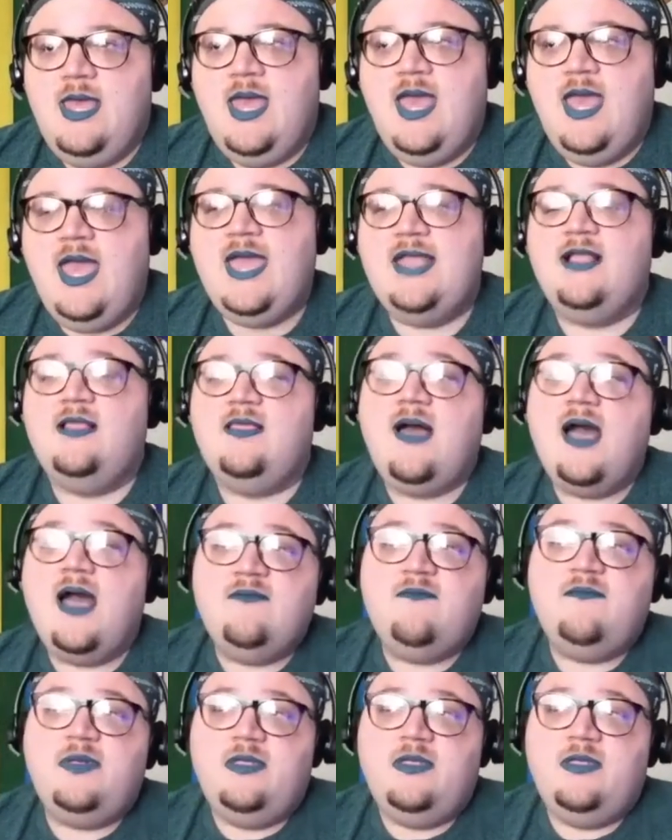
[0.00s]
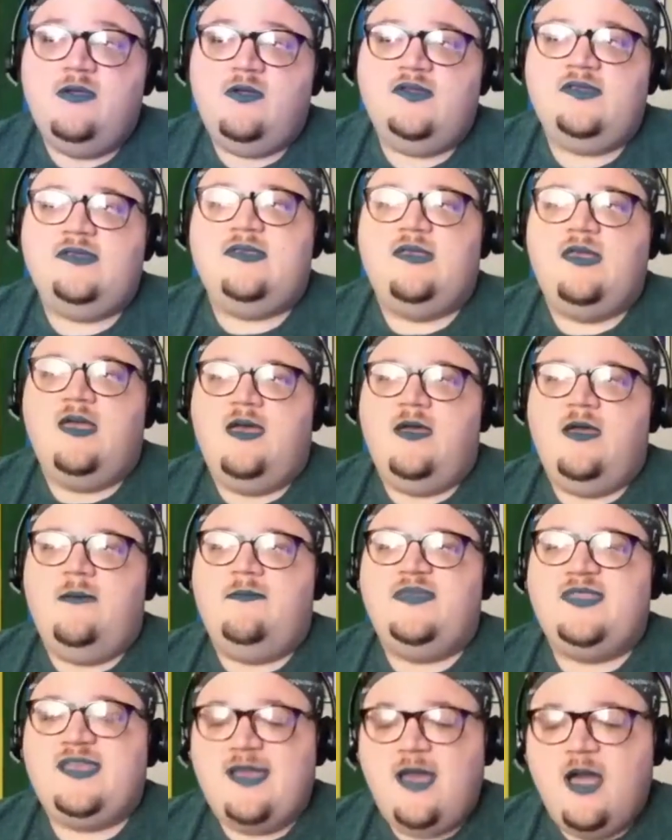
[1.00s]
And a lot of political
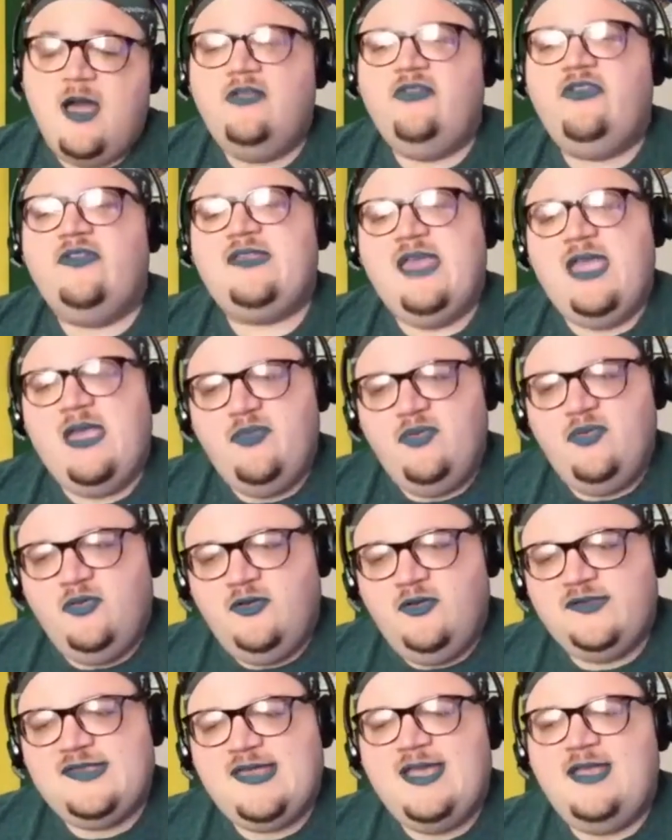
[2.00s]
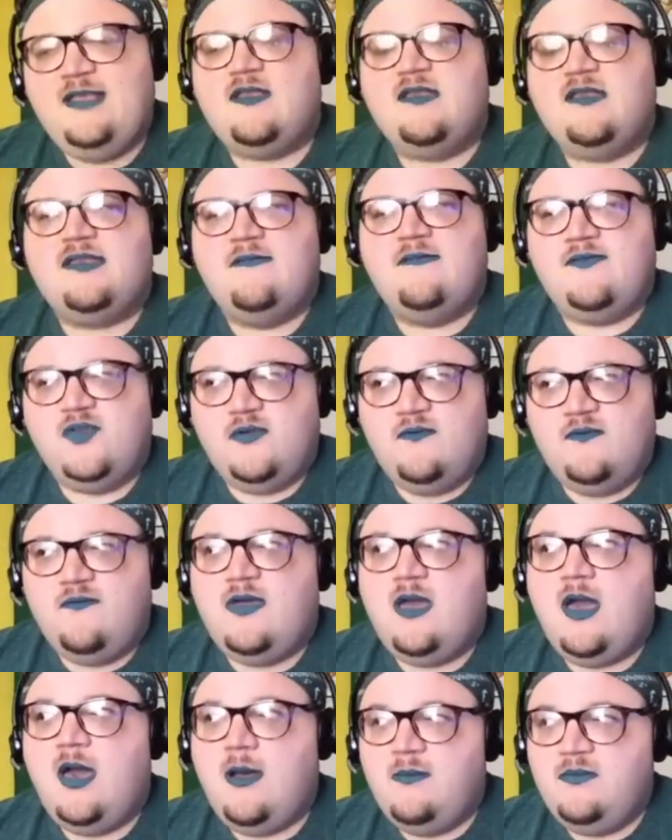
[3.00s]
psychologists and political scientists have sort of
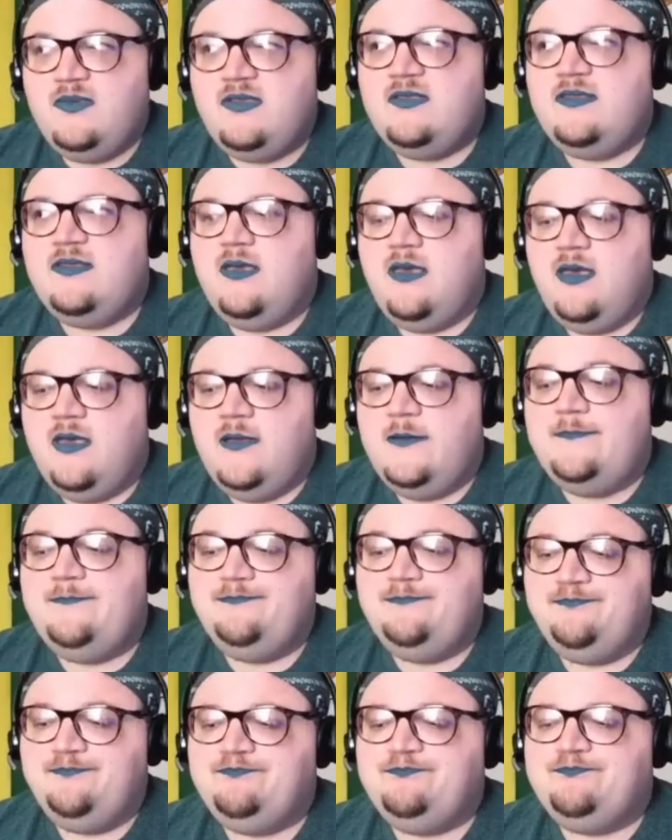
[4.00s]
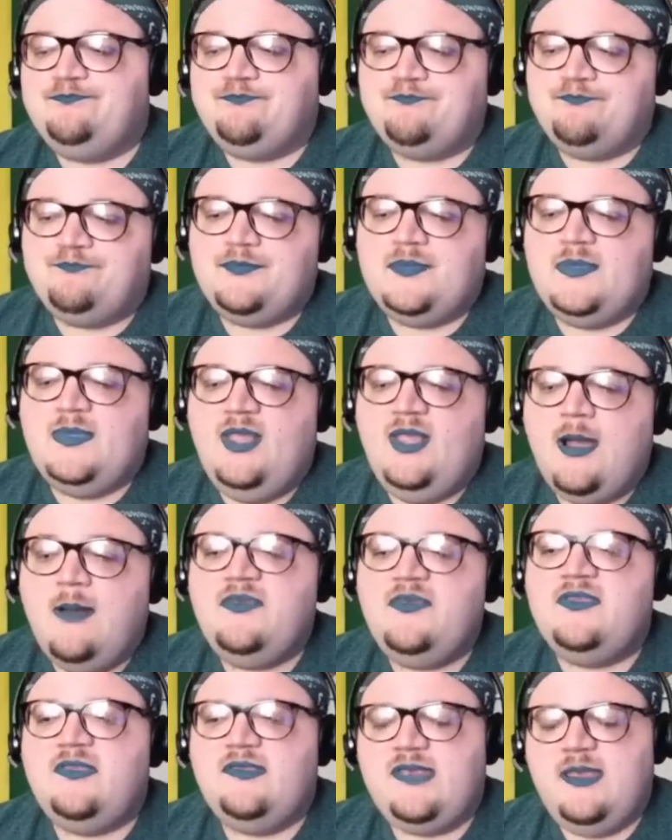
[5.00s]
come to the
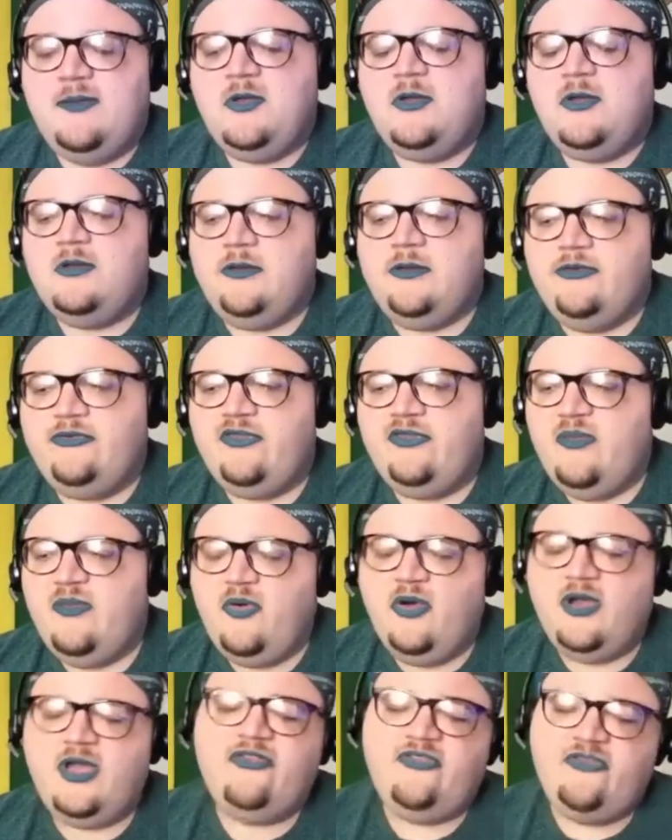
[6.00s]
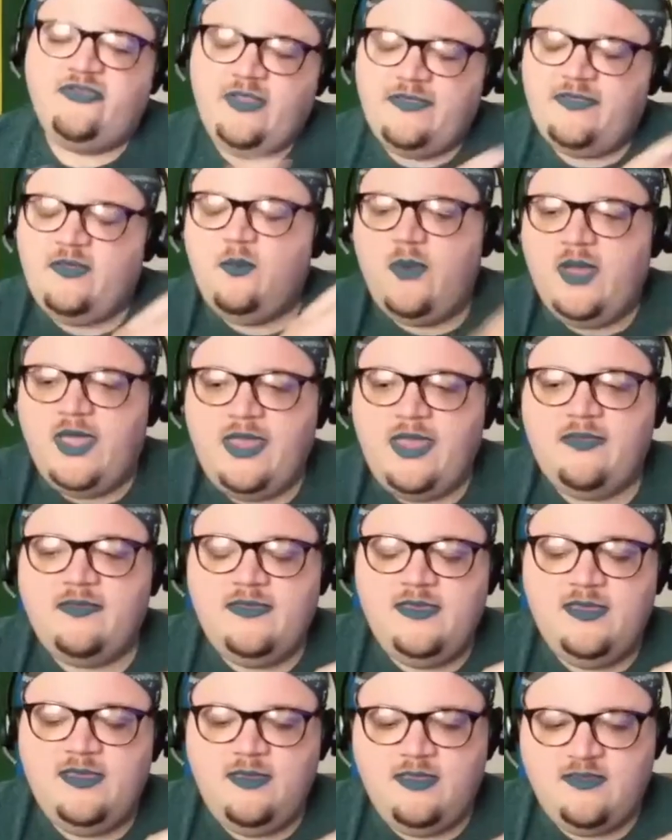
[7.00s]
same conclusion in the book. It's just like the way
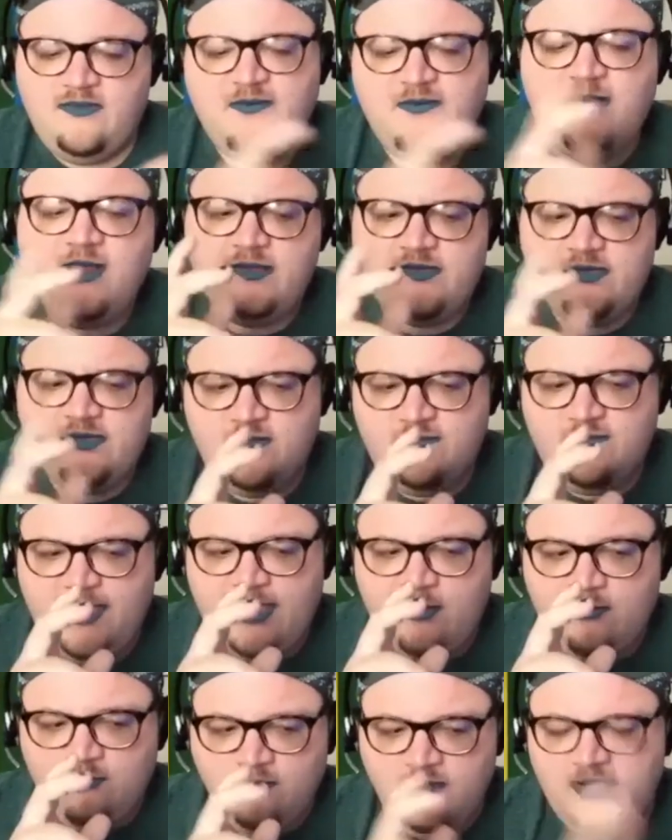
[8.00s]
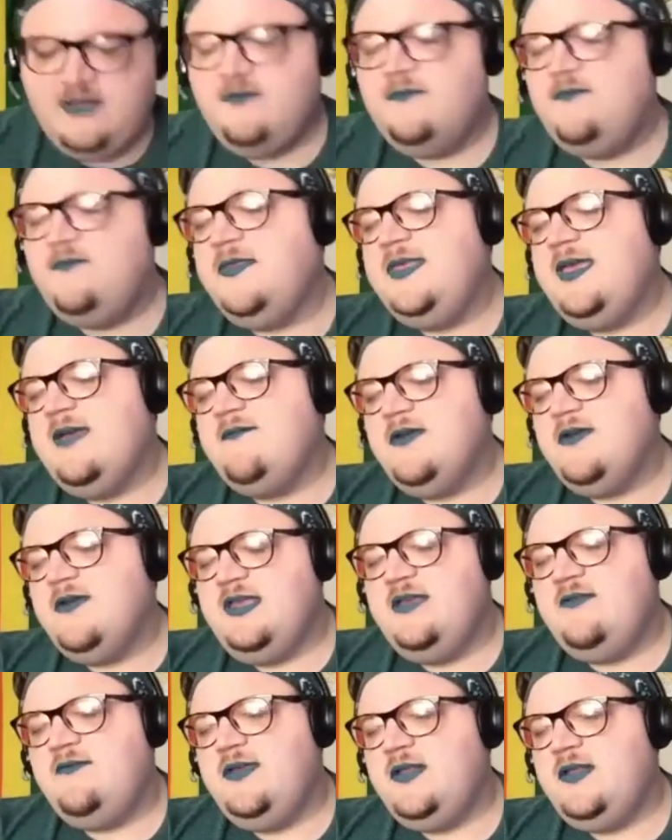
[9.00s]
it's very sort of like written for the
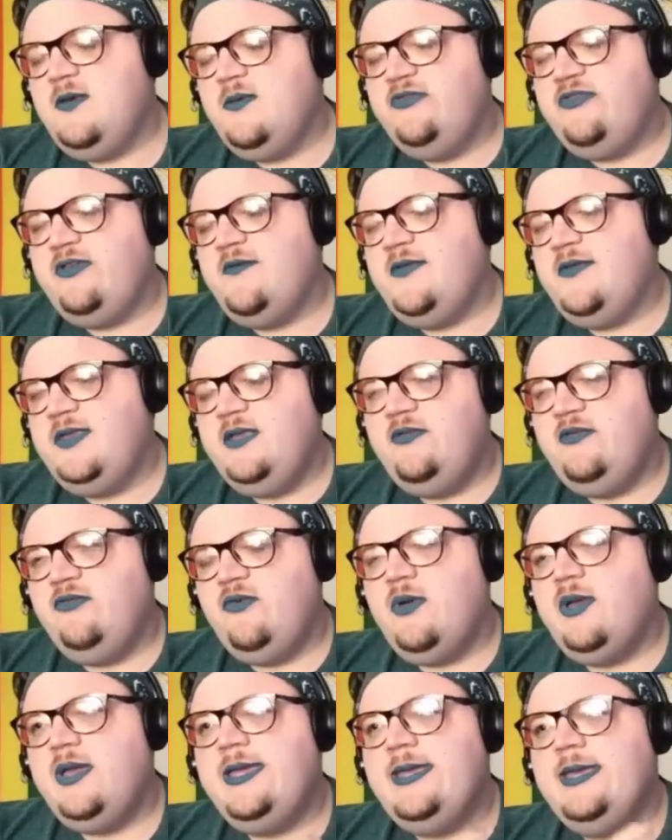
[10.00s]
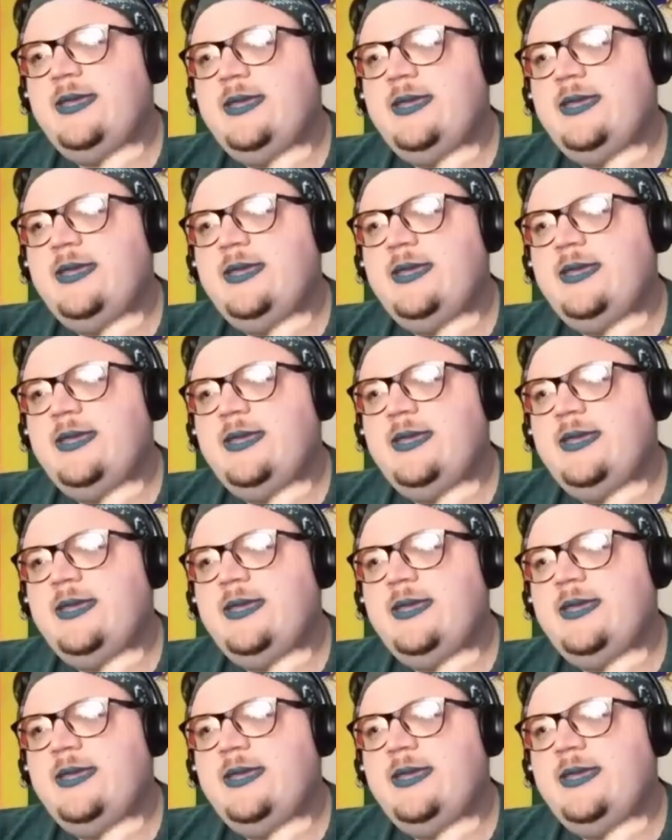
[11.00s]
everyday reader, which I really enjoy